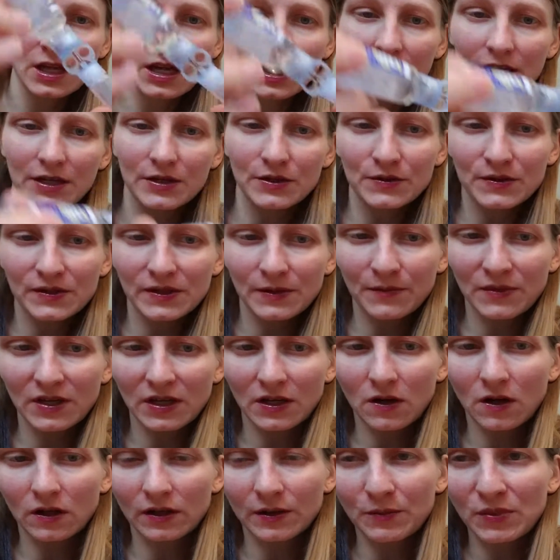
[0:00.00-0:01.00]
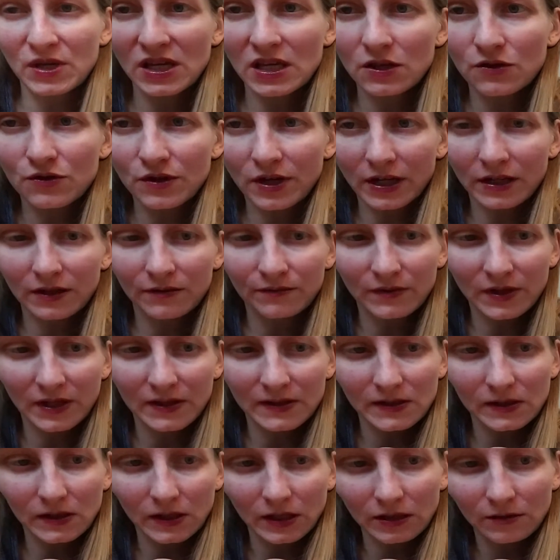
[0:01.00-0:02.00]
I use something called a Pedra
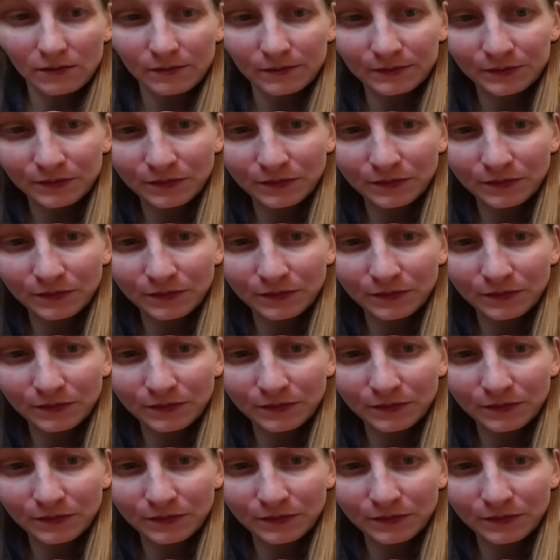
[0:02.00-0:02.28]
insulin.